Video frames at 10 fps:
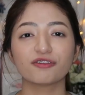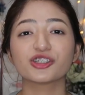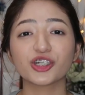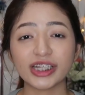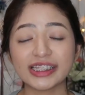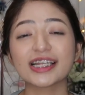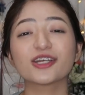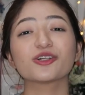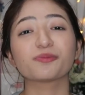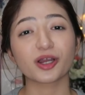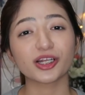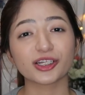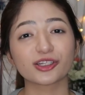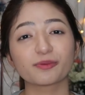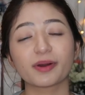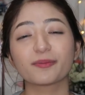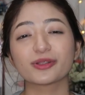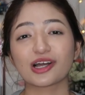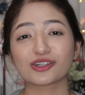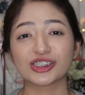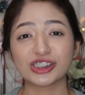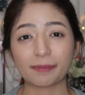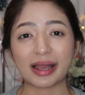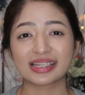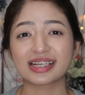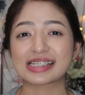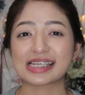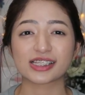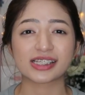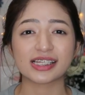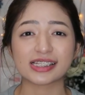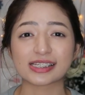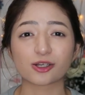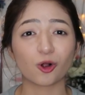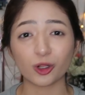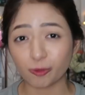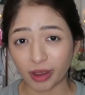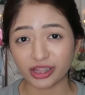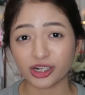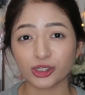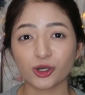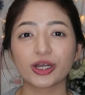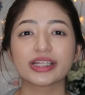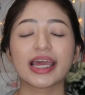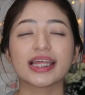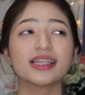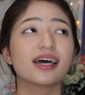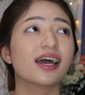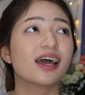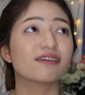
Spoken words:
For sure, dadalhin ko tong product na to pagpunta ko sa Japan kasi since cold weather doon and